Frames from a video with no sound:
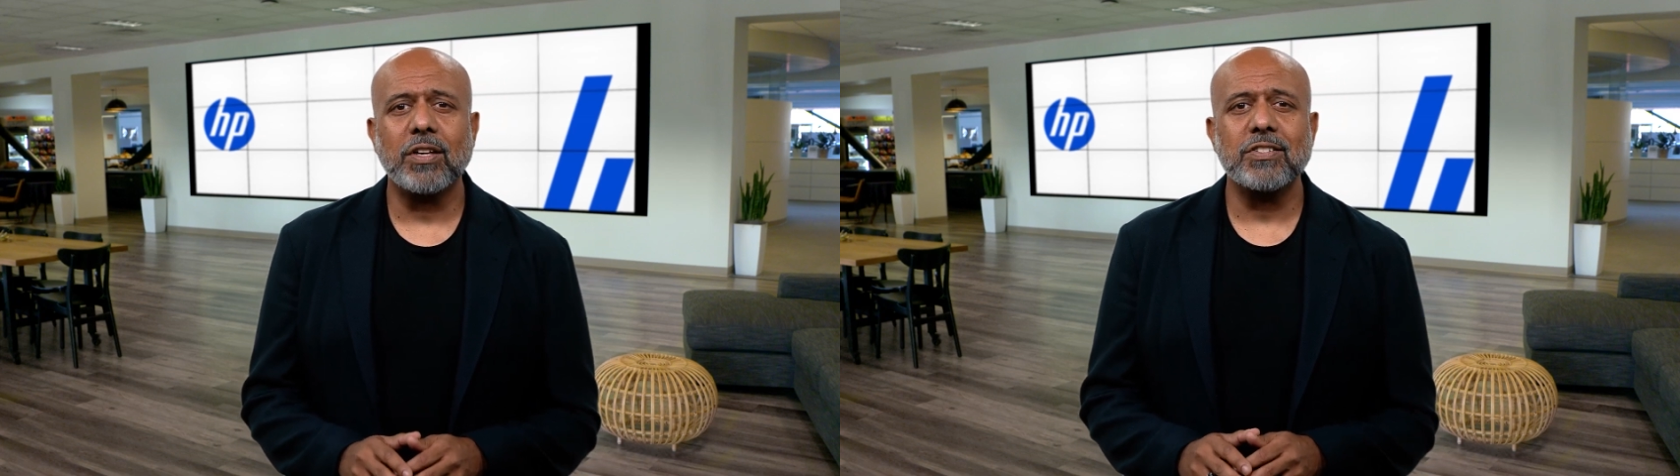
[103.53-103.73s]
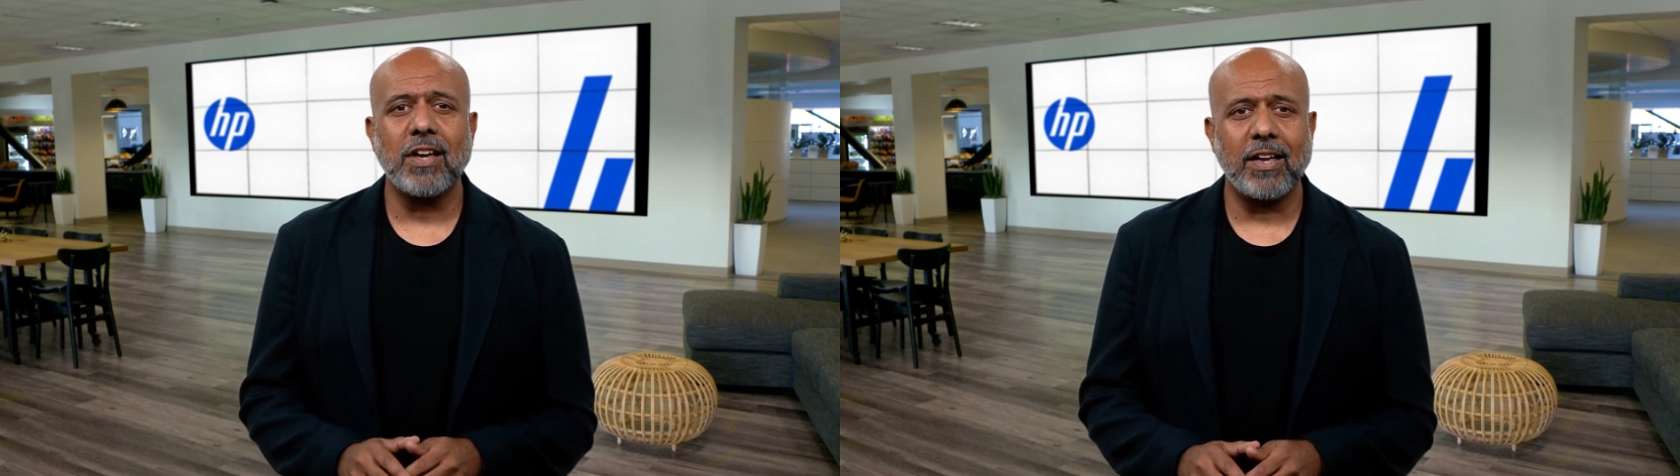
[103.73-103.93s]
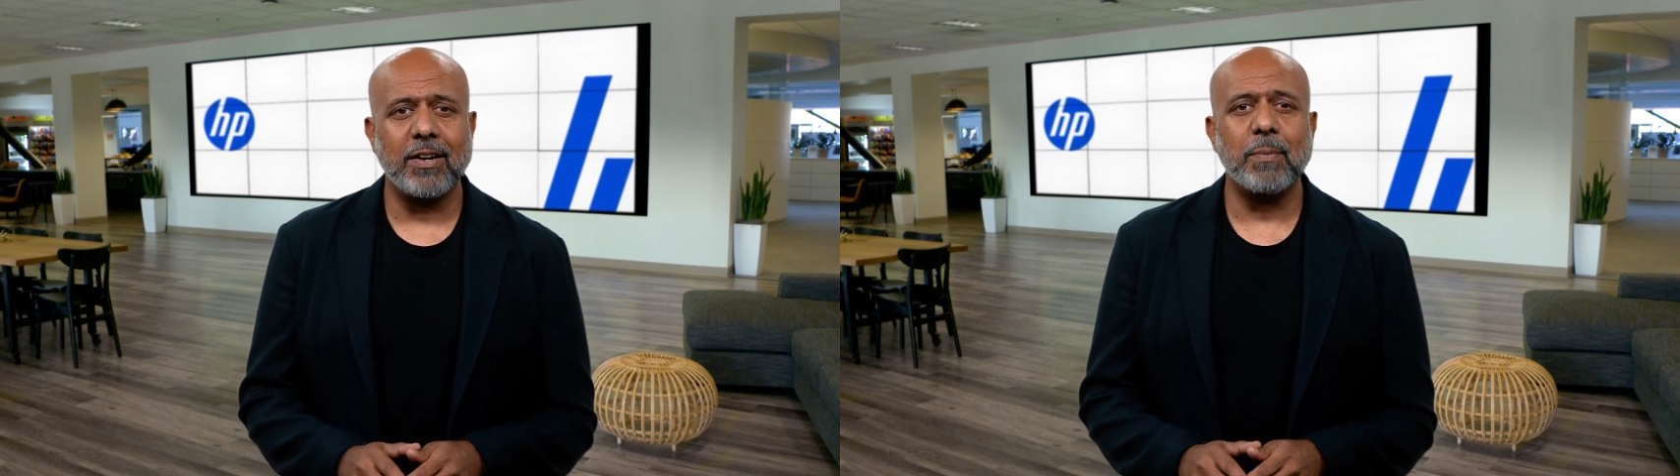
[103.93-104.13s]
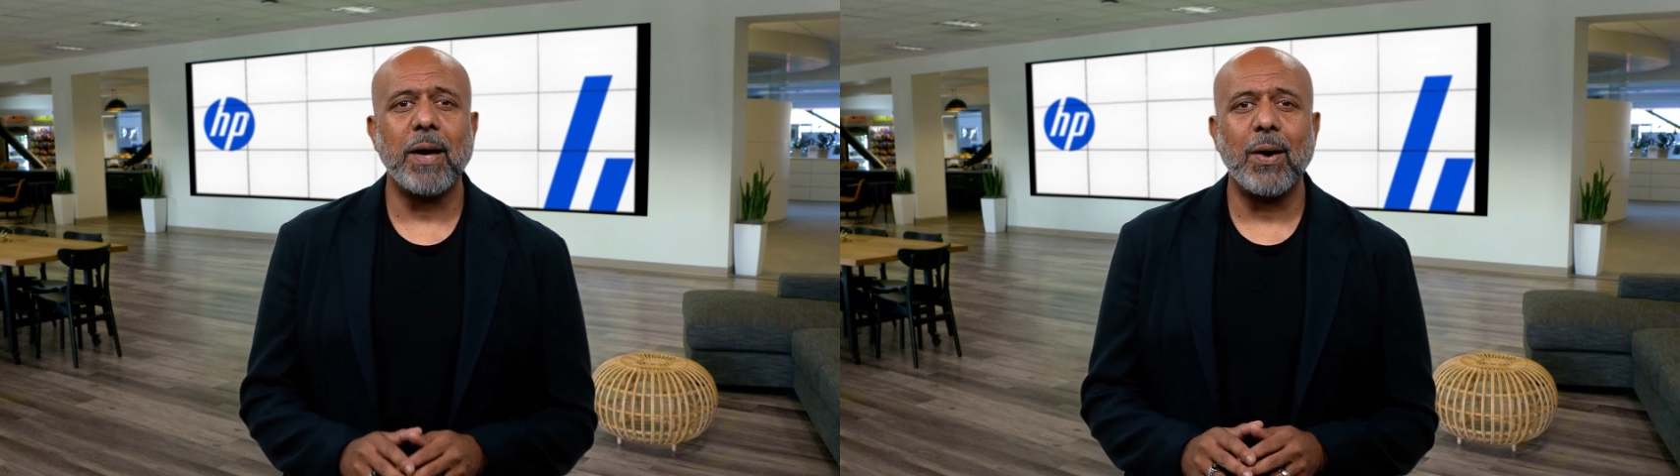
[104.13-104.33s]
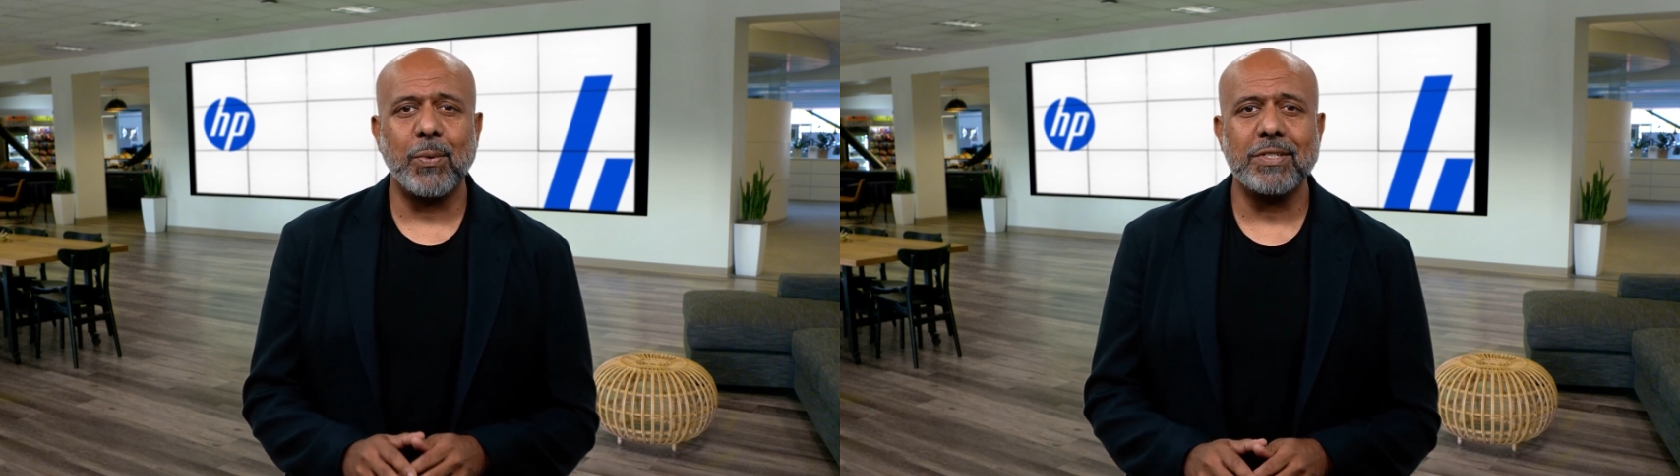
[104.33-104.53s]
excited
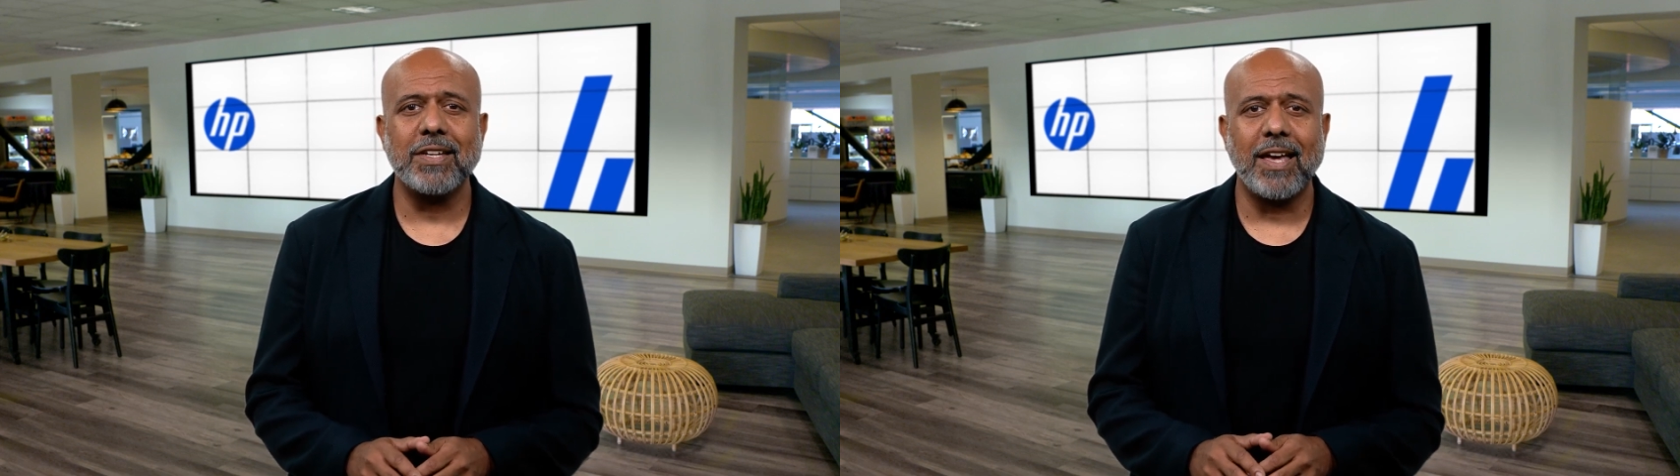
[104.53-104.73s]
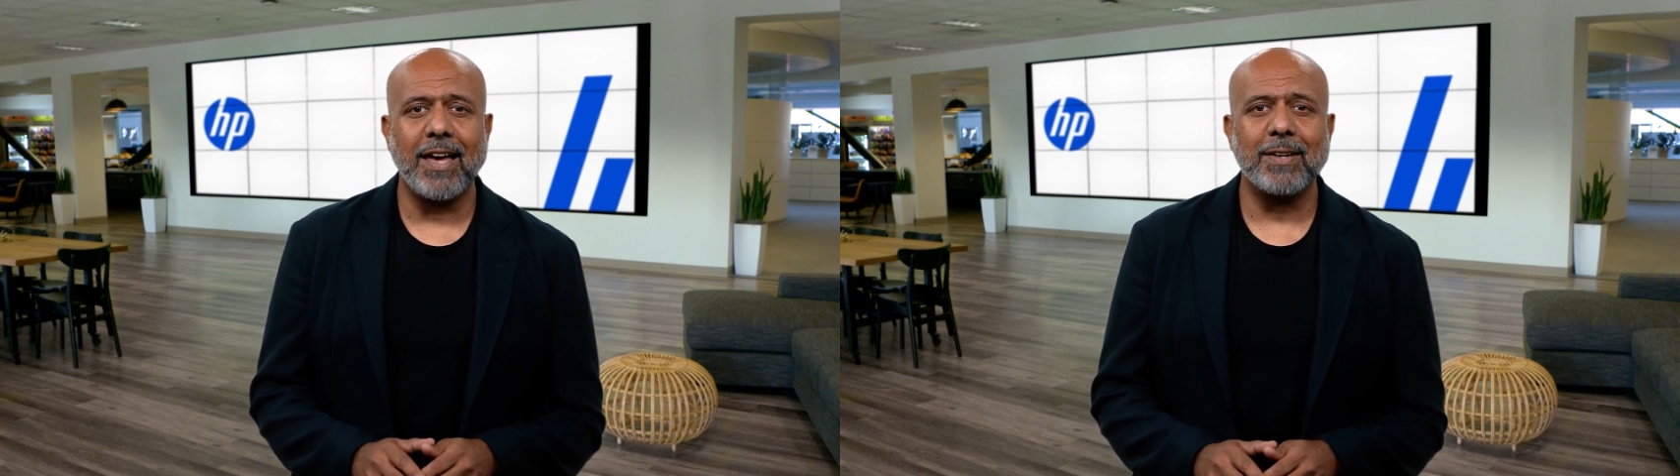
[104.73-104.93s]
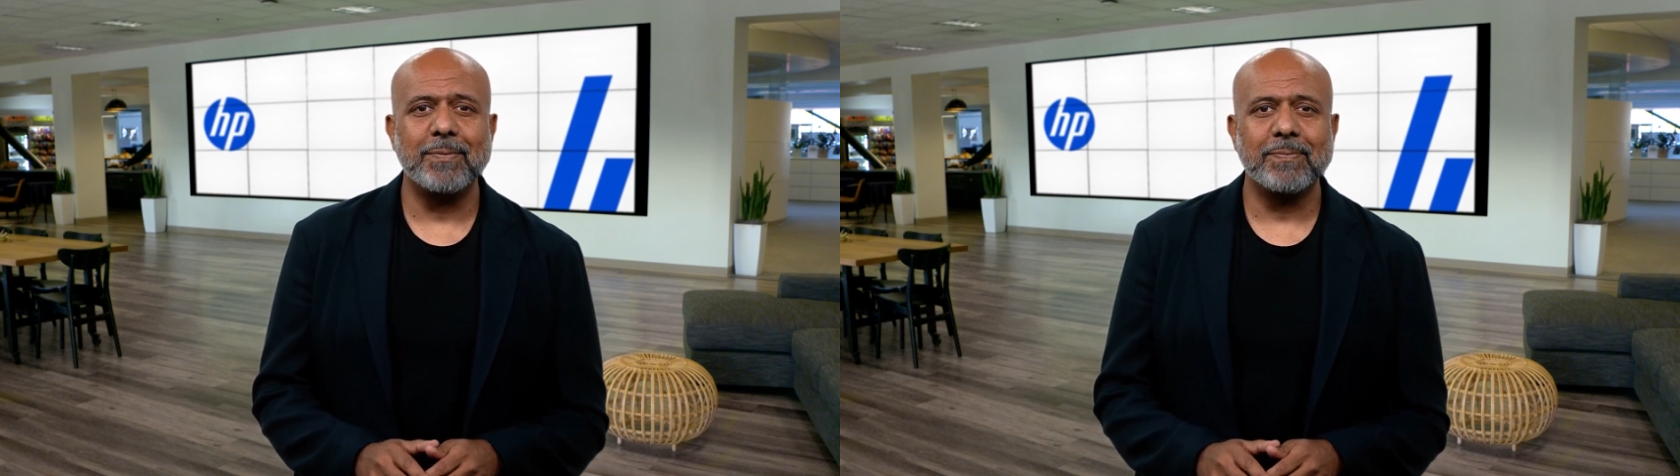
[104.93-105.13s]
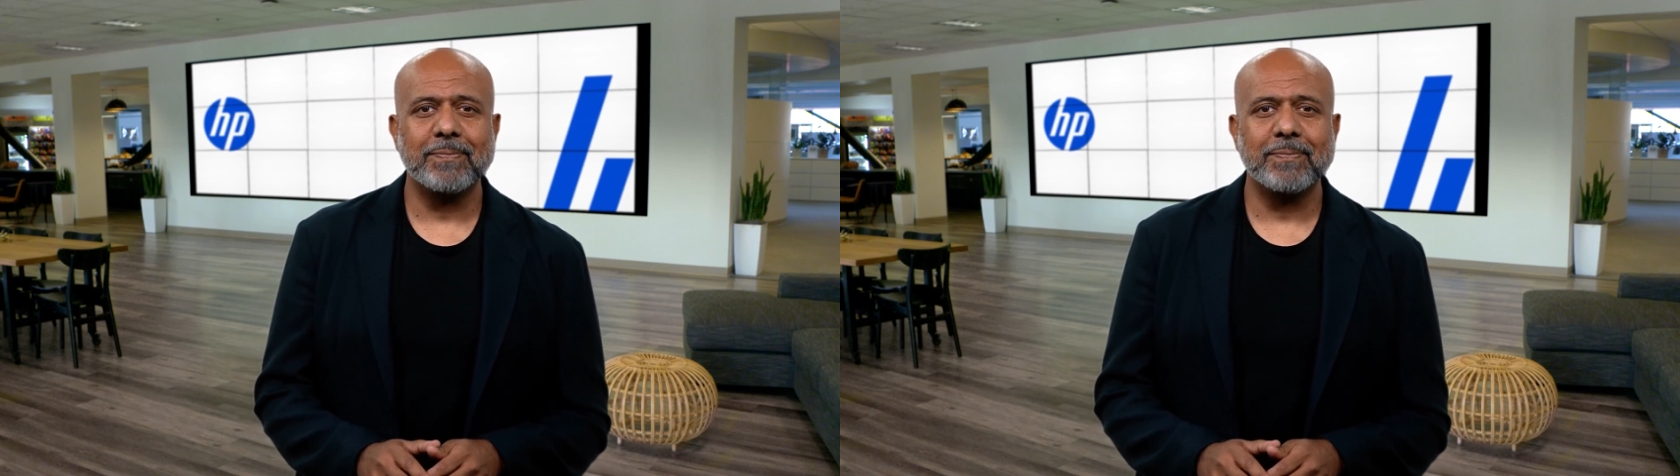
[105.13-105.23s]
about what's ahead.